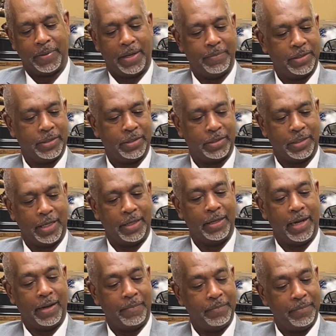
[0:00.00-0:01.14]
Michigan State.
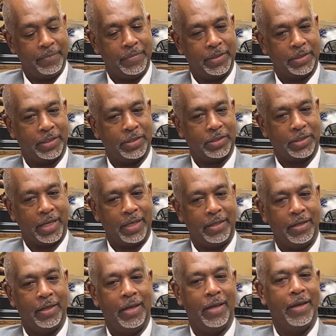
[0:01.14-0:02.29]
I'm Michigan State.
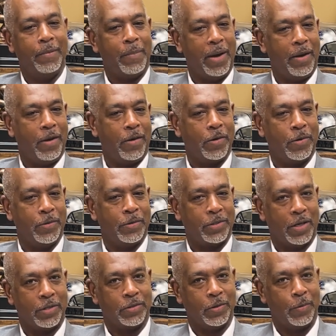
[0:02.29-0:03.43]
My uncle is
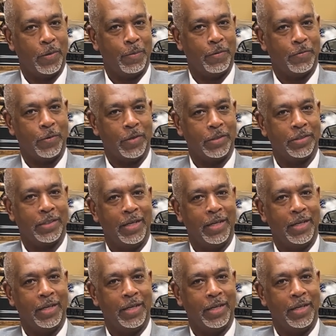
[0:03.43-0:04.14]
also Wilberforce.